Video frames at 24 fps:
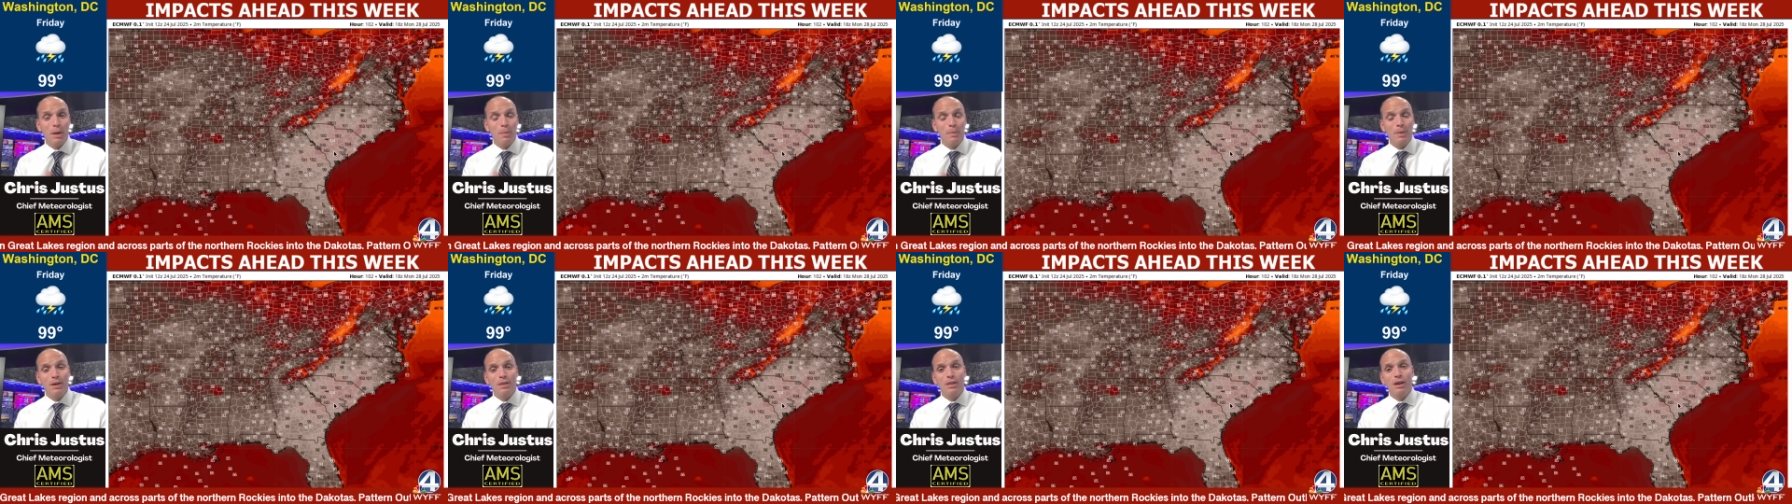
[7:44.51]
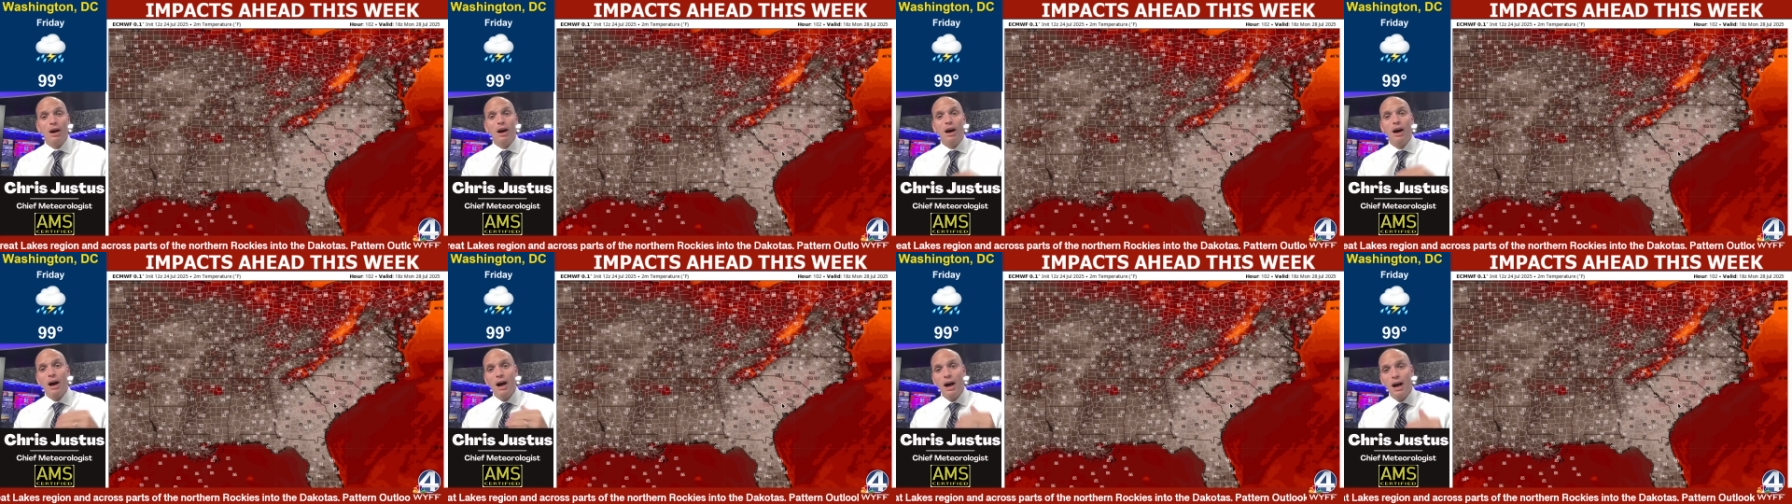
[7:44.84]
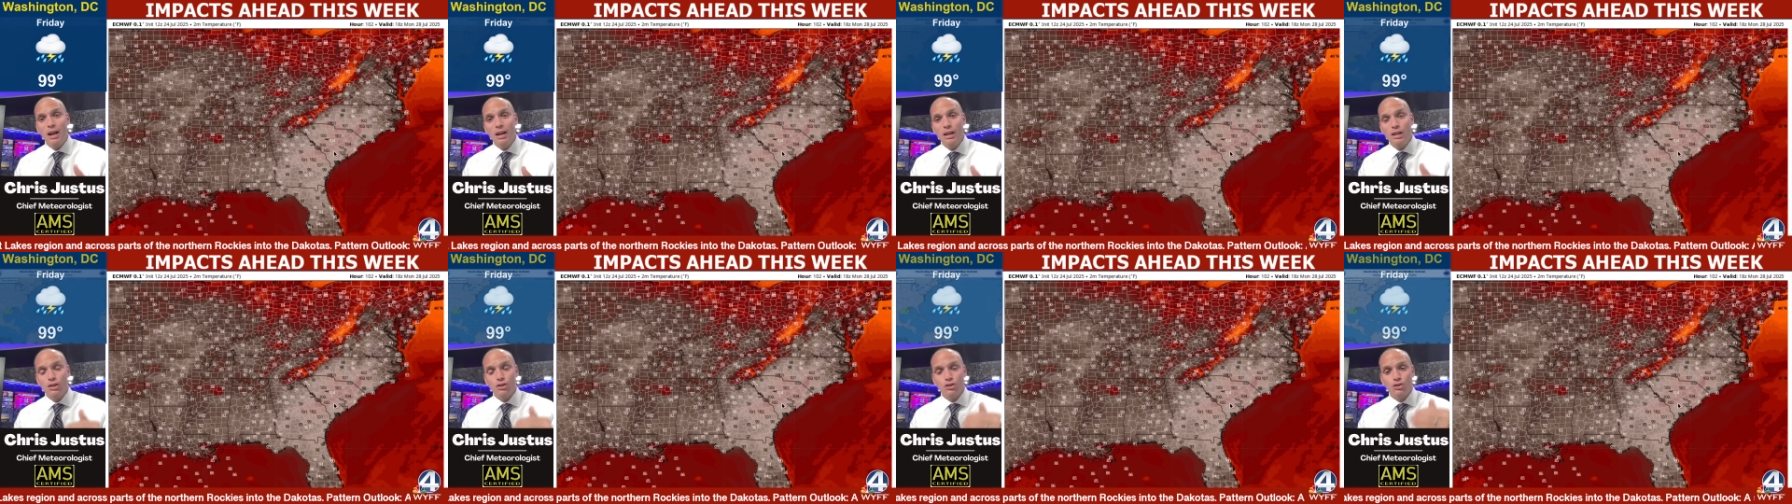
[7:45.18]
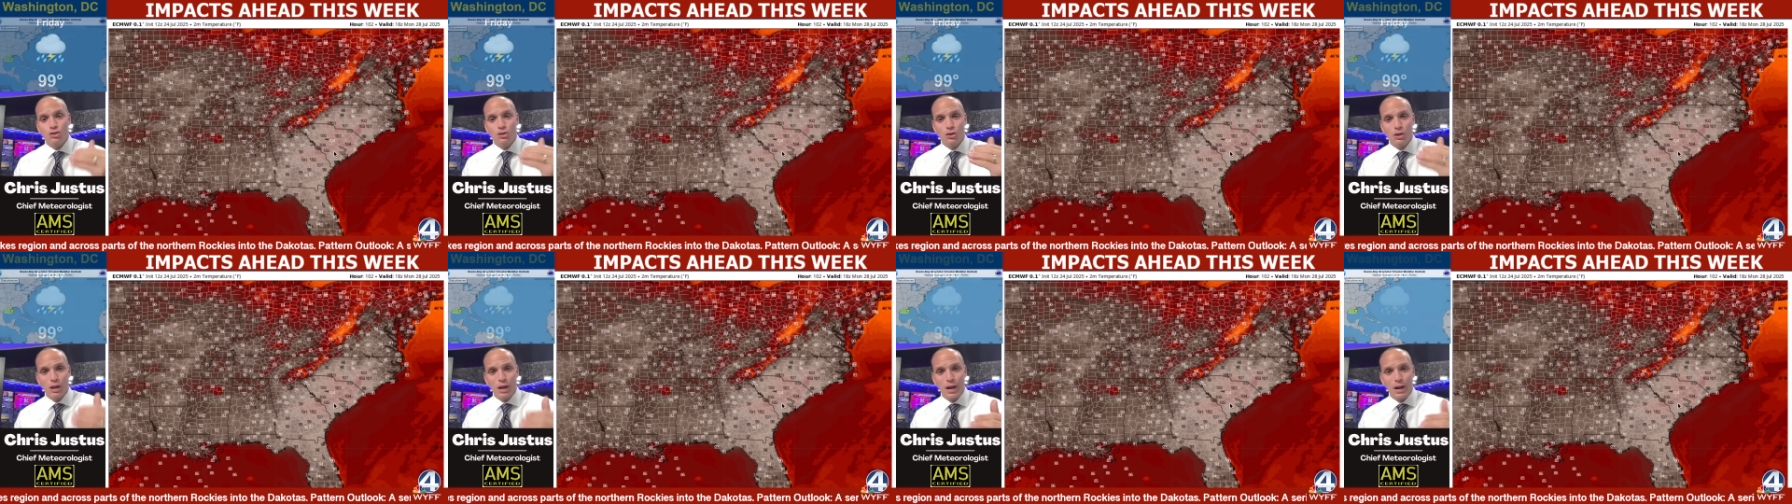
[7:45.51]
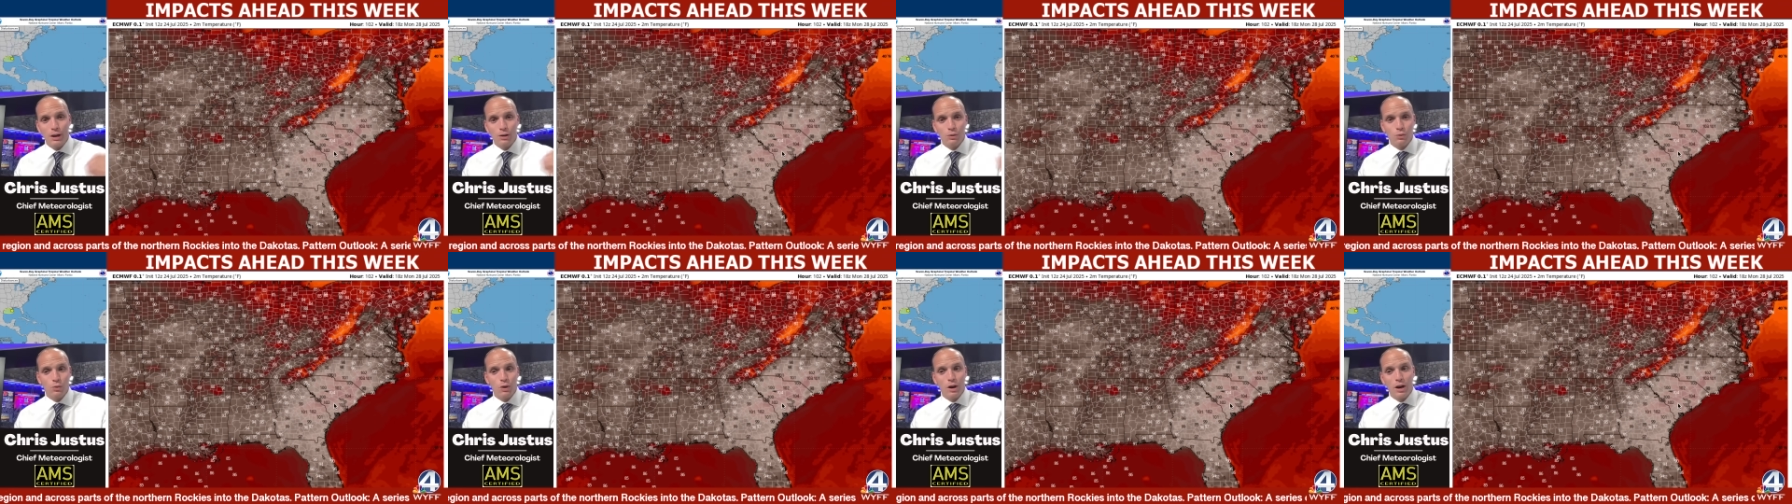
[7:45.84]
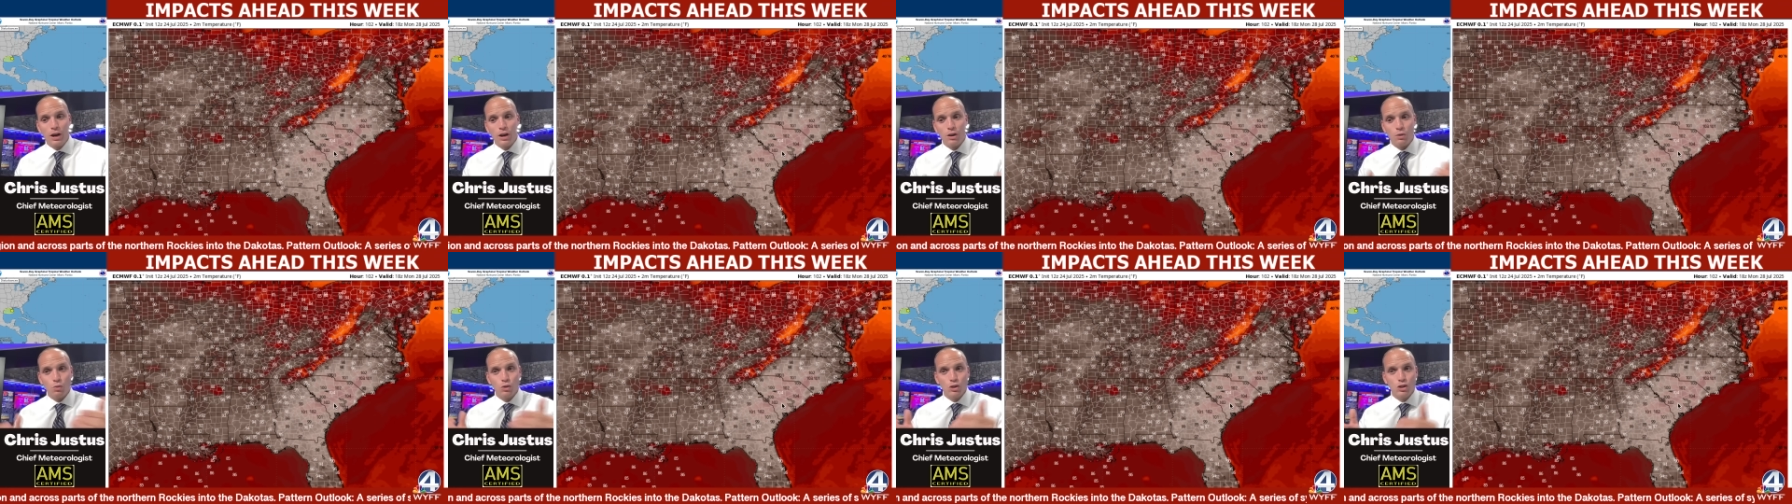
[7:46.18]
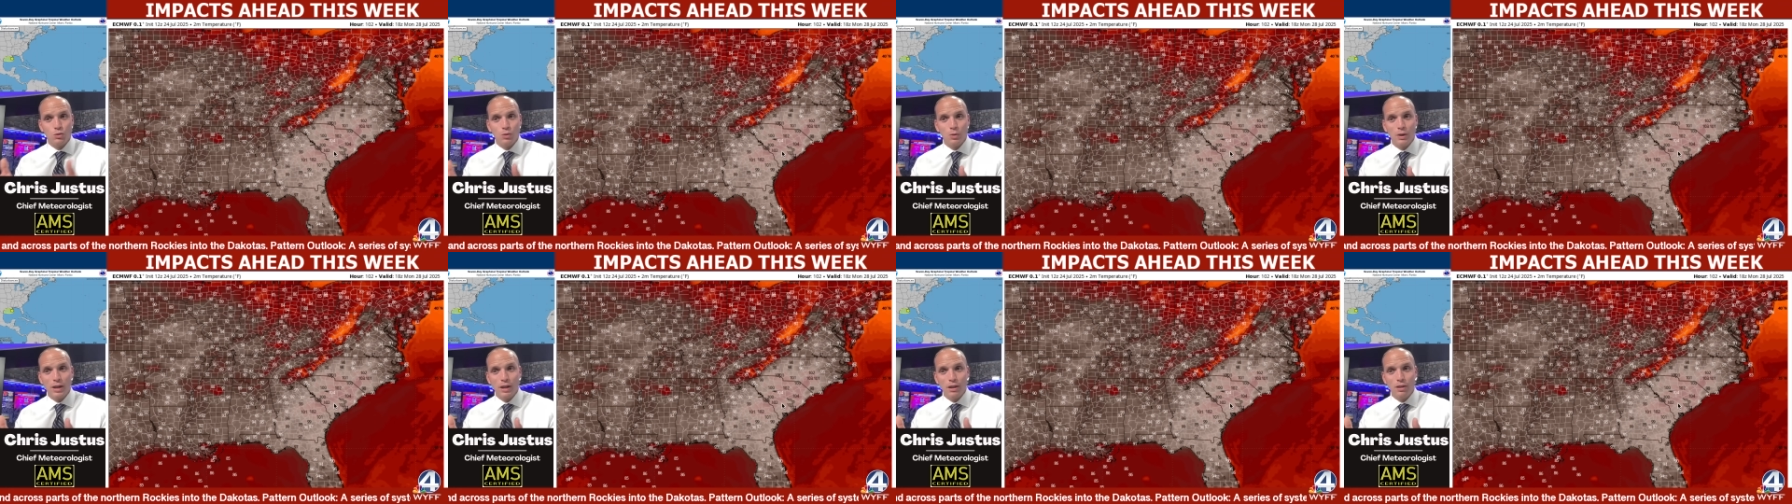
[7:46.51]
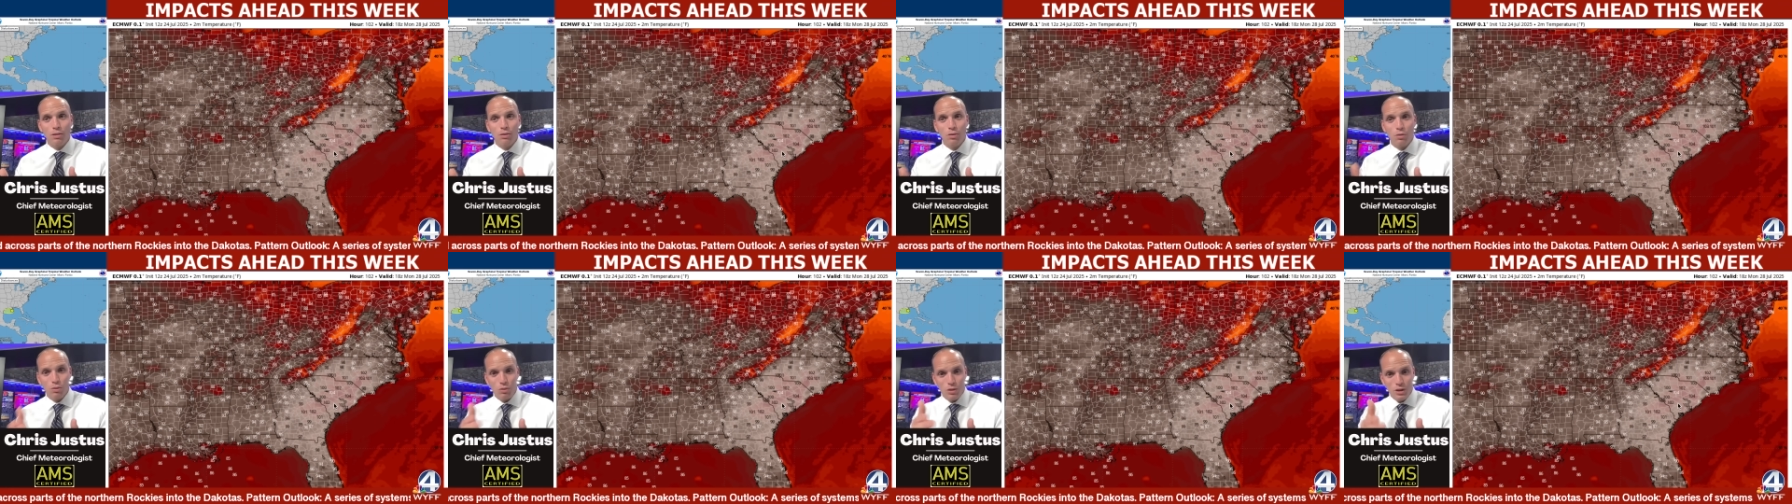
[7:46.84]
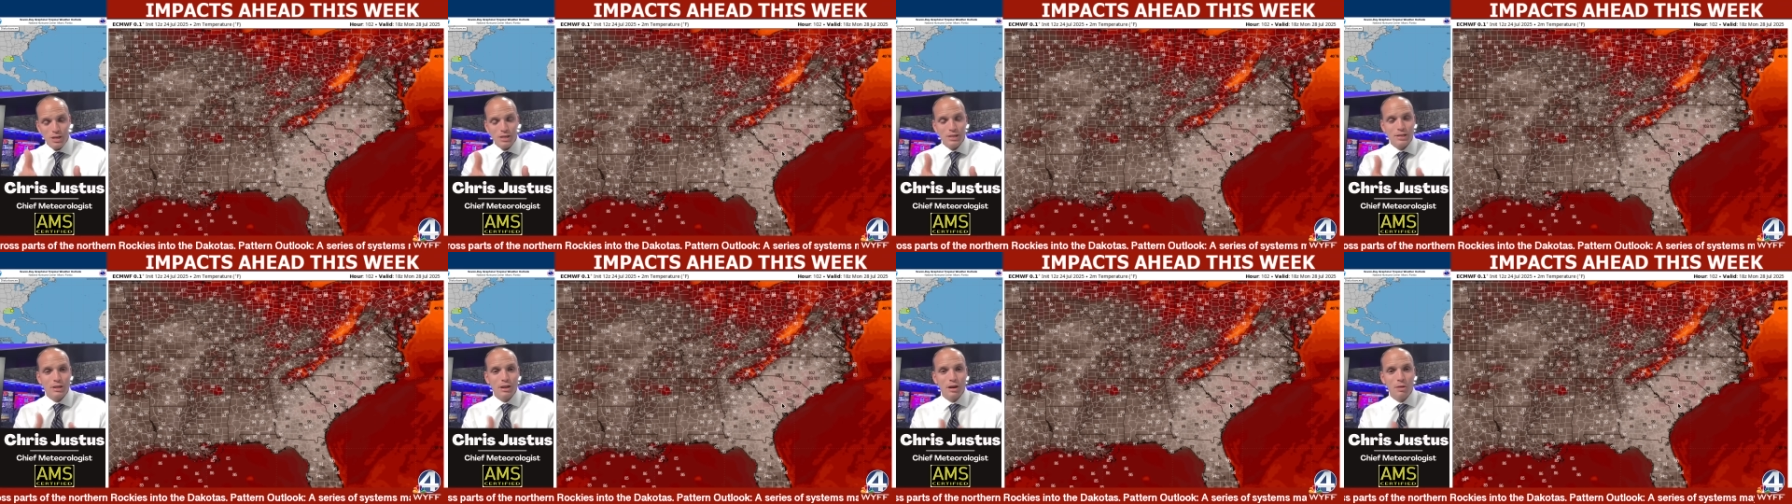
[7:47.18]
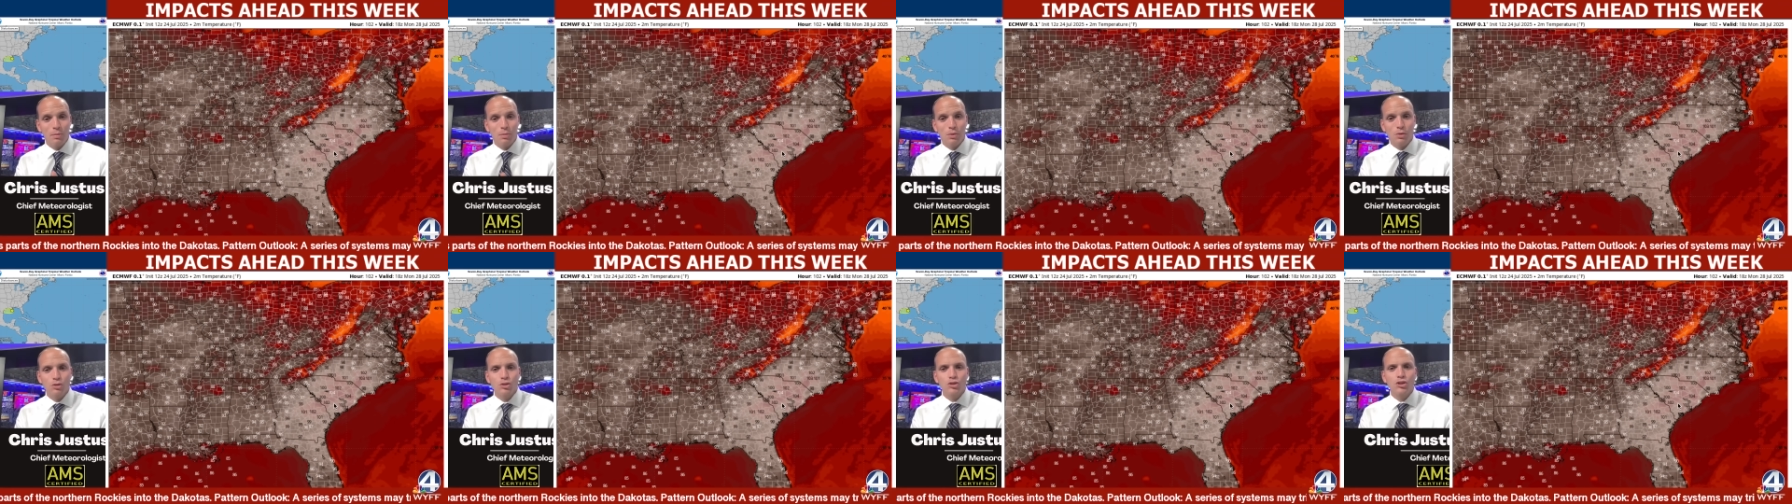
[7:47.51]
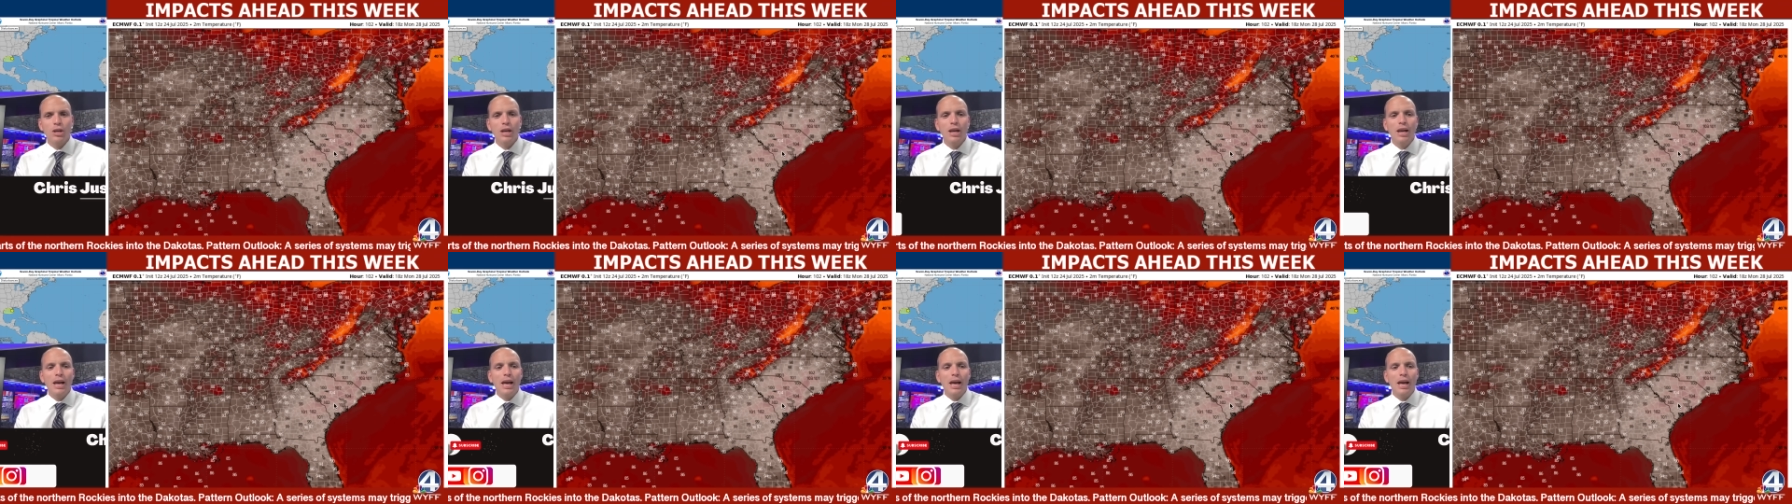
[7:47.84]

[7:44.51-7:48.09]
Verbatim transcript: be the hottest July on record once we get through these numbers.